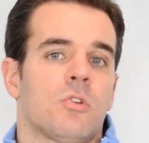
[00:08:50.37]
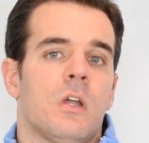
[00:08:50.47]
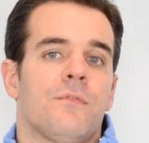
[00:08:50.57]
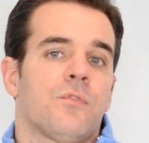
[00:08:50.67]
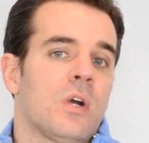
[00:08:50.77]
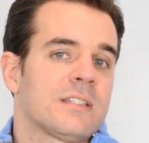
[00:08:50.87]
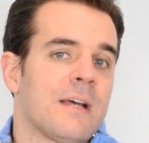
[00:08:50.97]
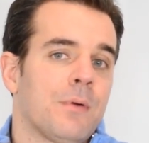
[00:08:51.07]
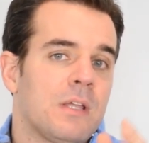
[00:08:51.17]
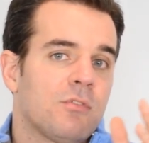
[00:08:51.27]
So if, for
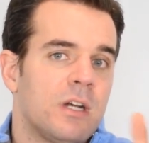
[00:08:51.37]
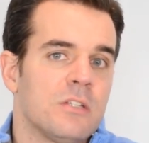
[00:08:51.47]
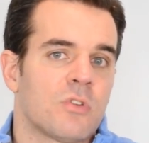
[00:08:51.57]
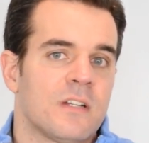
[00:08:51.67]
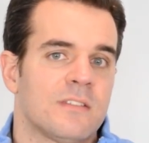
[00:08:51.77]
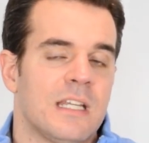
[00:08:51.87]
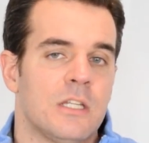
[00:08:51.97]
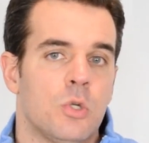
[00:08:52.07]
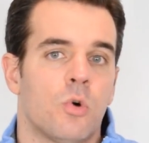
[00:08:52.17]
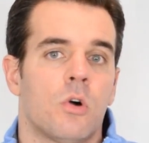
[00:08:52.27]
example, if they're interested in